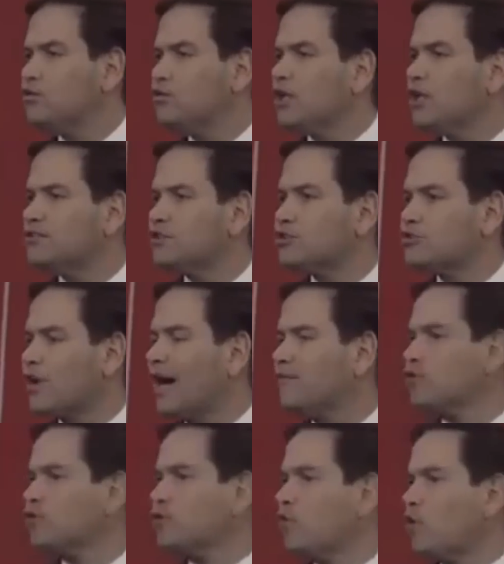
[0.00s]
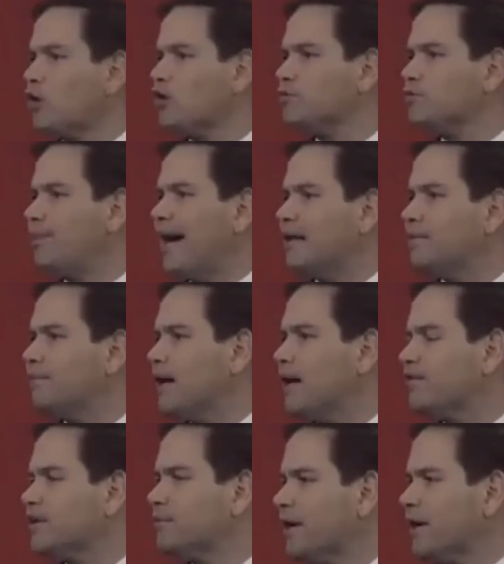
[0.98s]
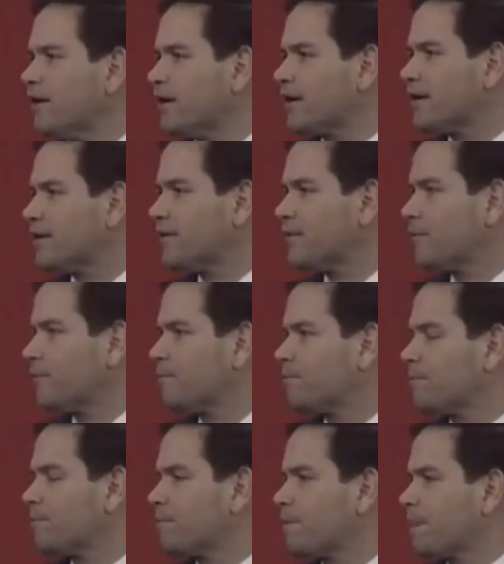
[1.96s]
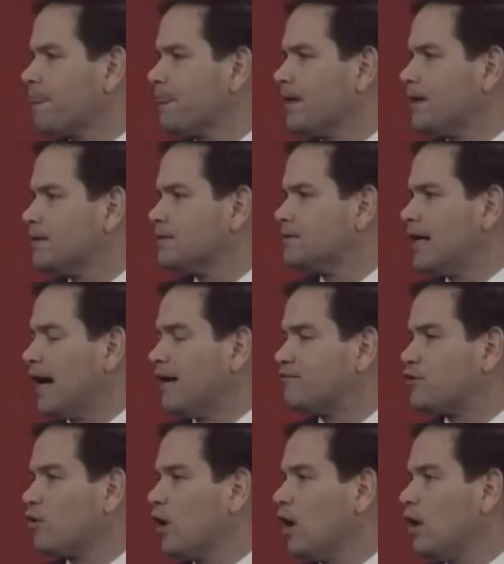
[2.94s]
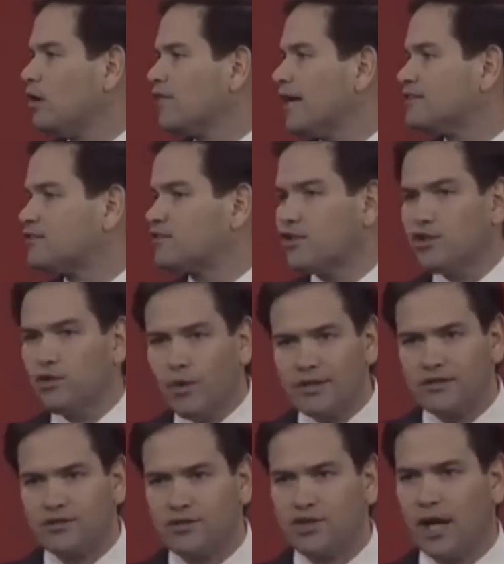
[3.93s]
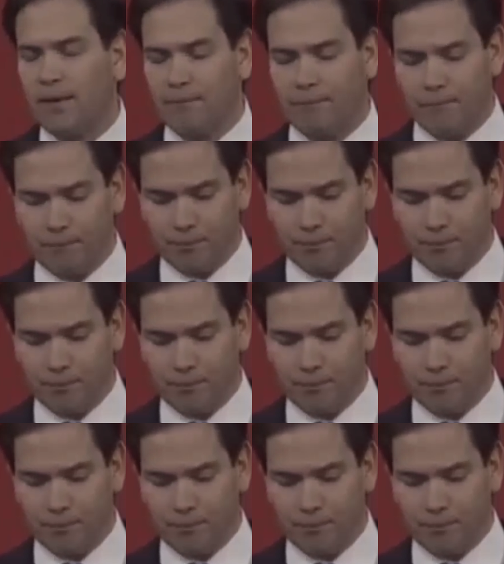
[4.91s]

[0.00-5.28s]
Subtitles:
who doesn't travel the world bad-mouthing America. After all, that's the UN's job.